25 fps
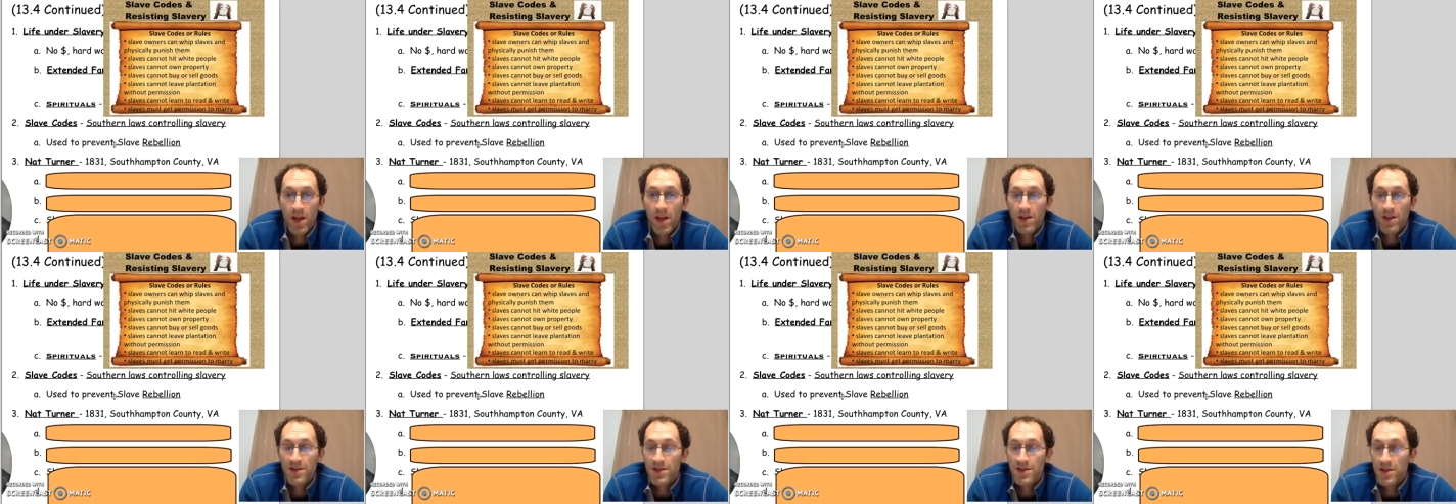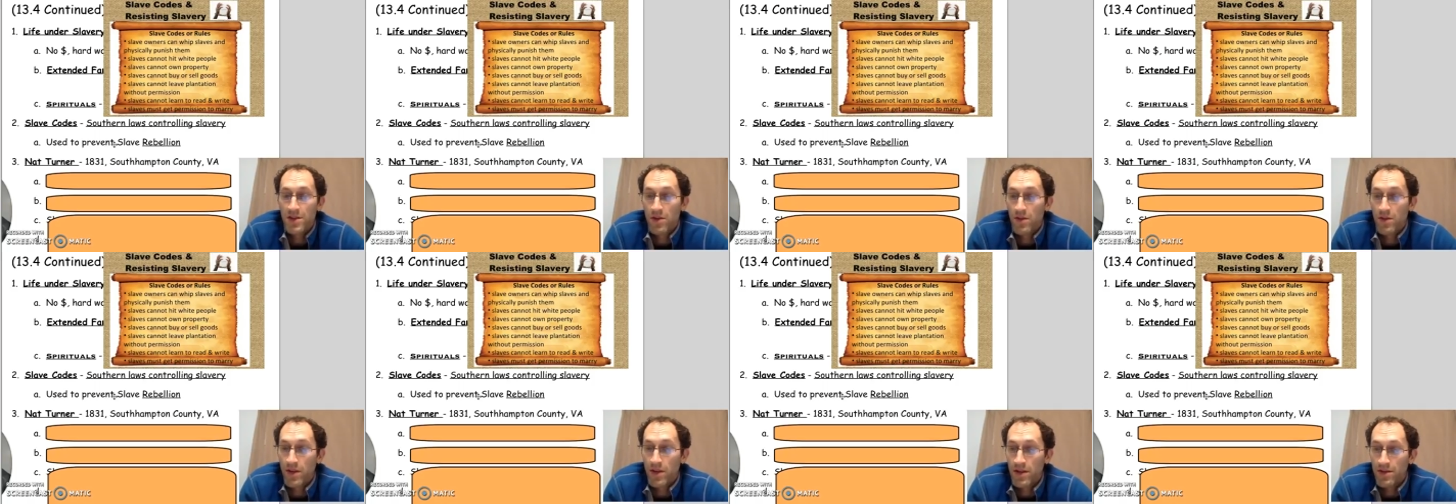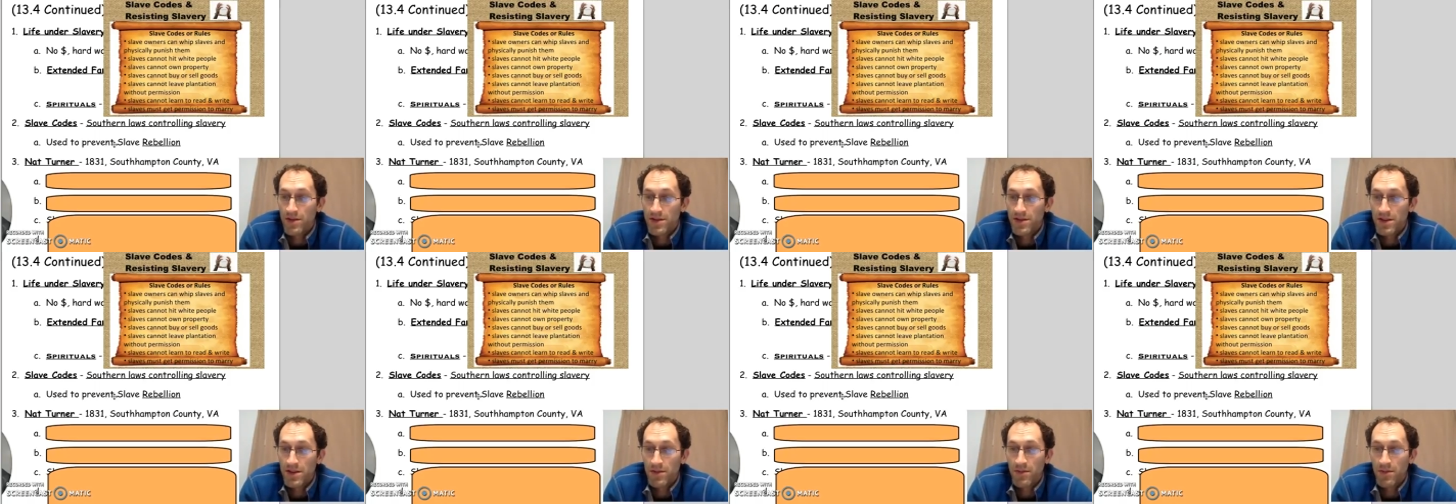So
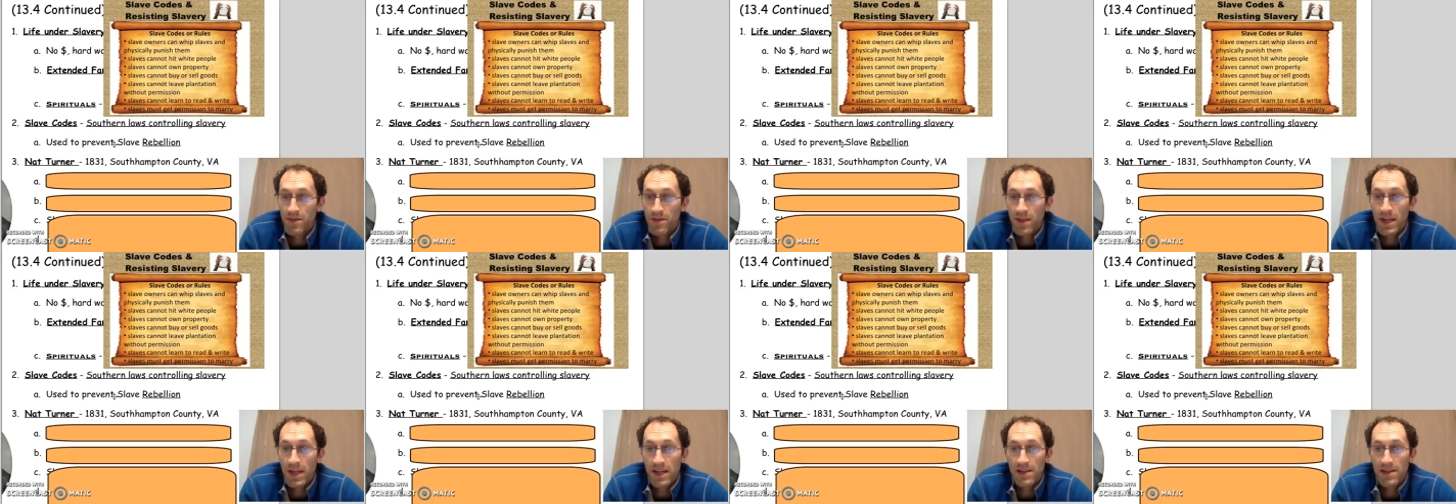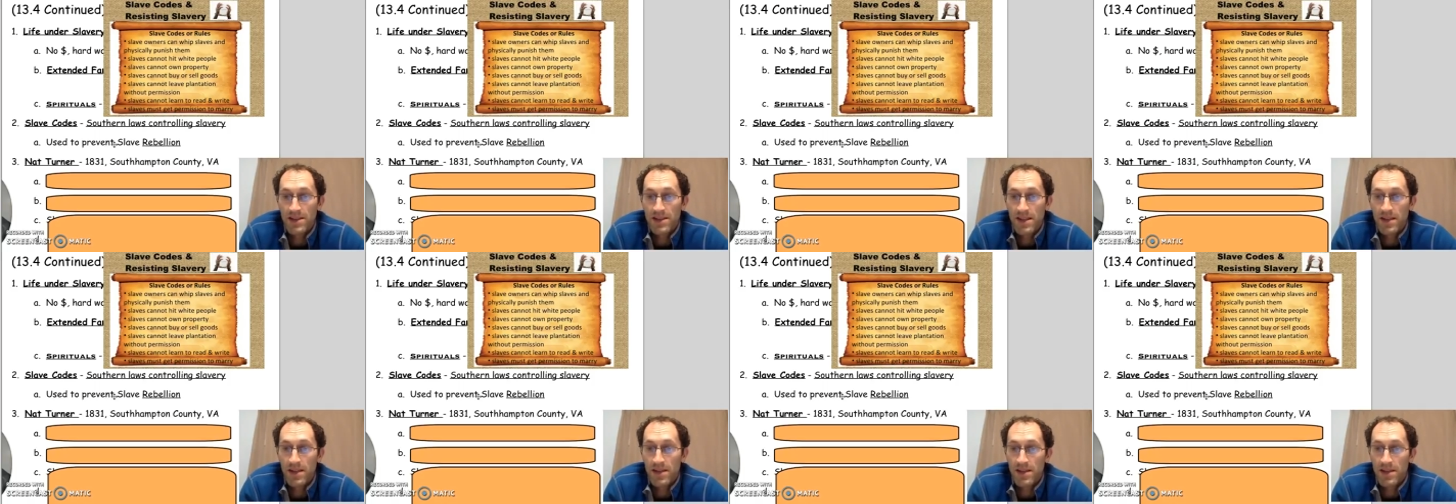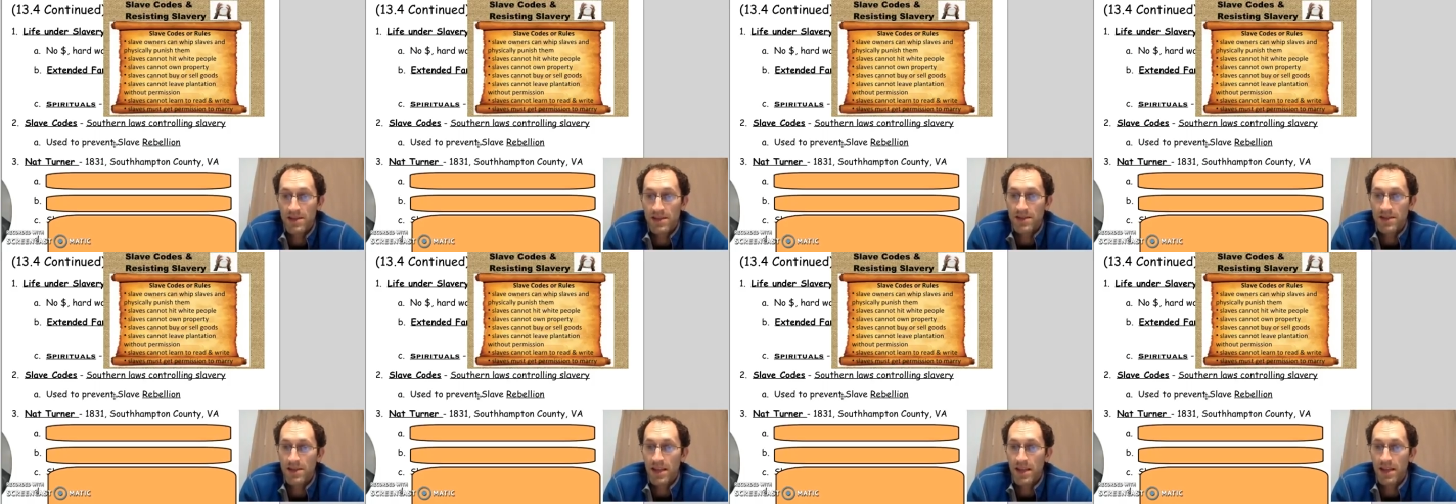here's some things that
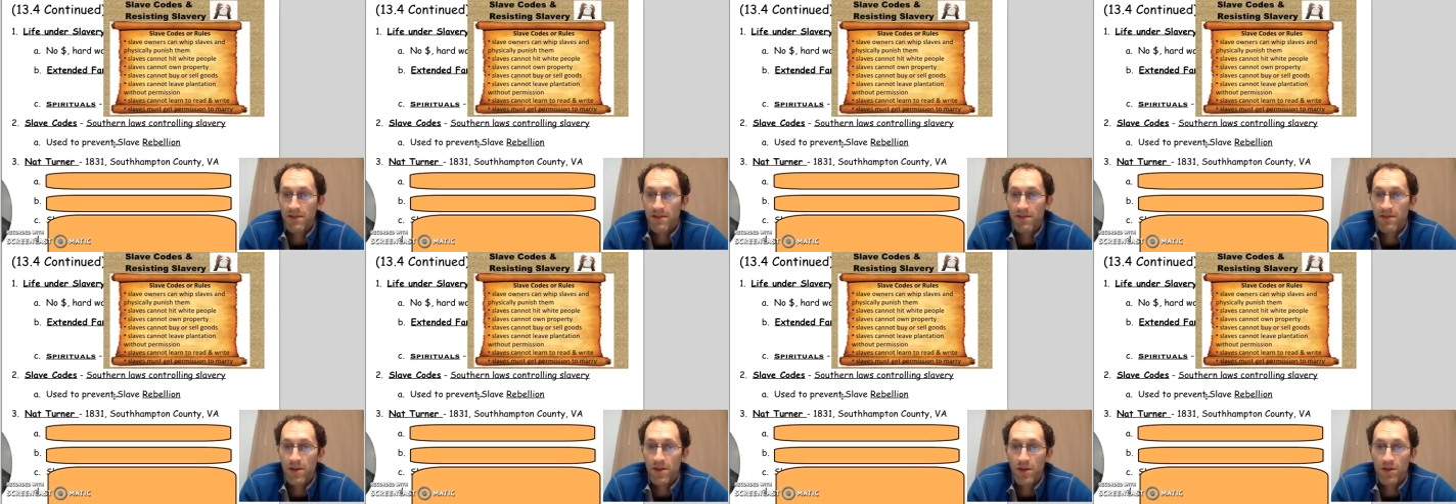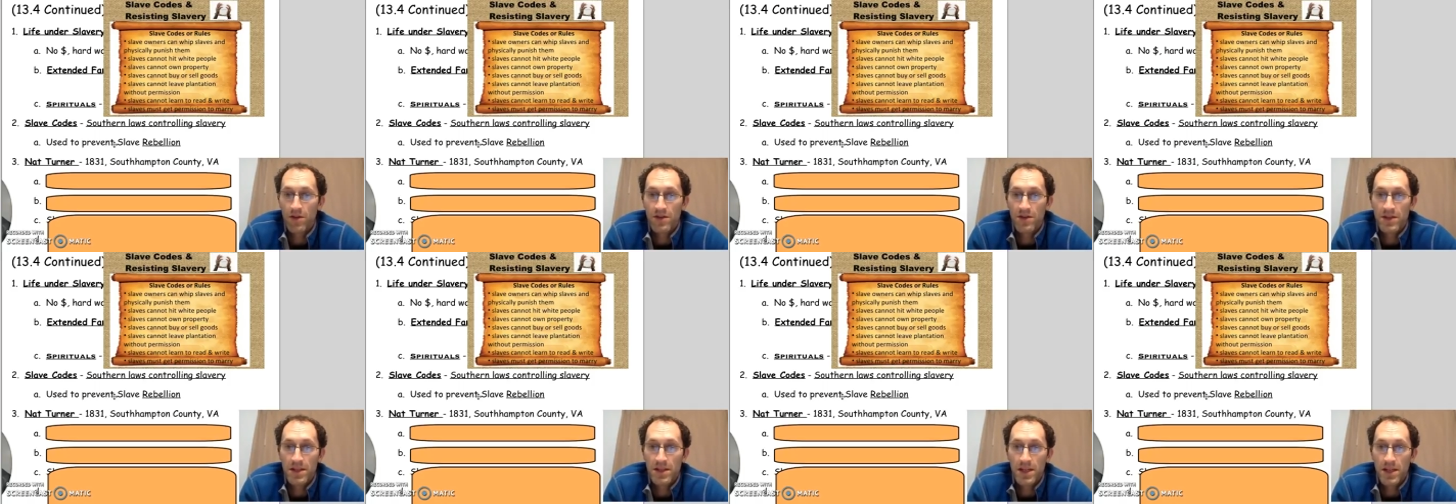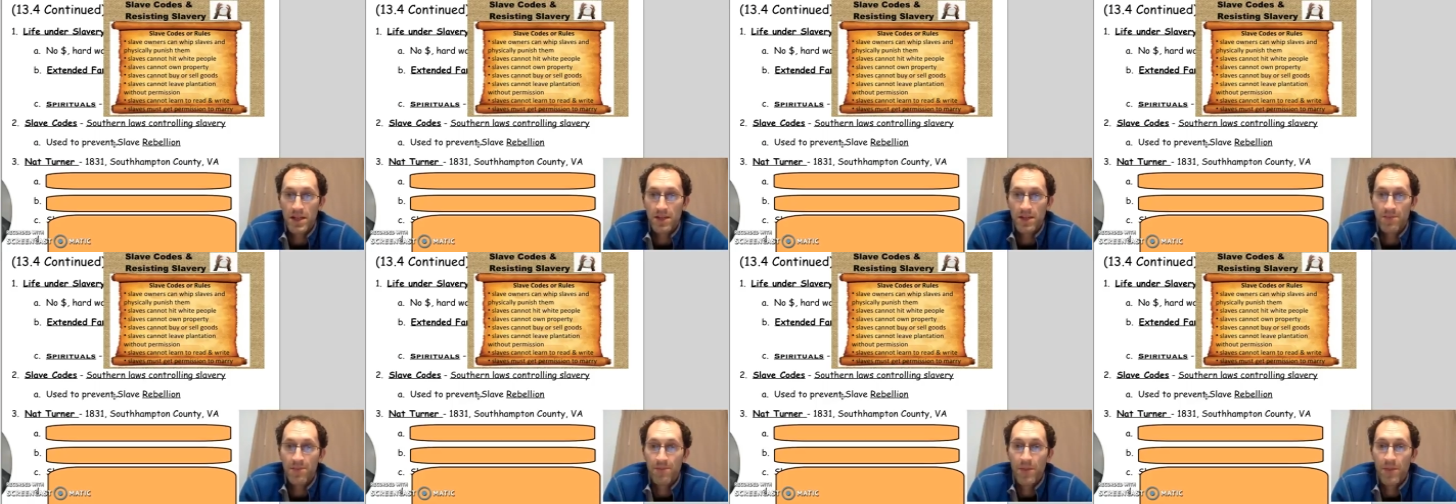these slave codes
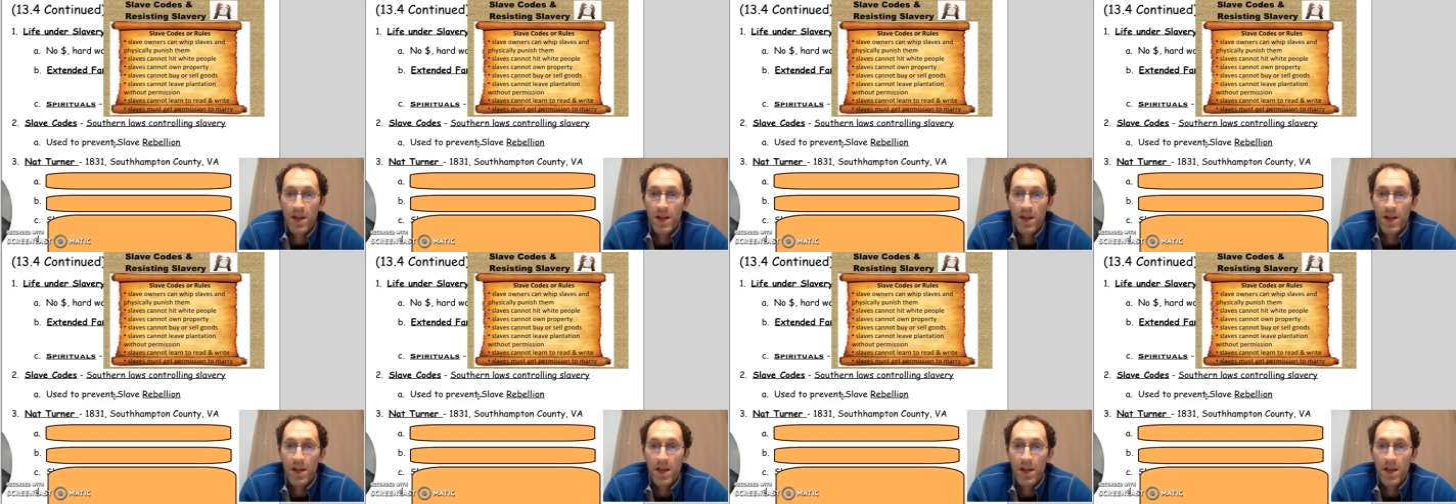did.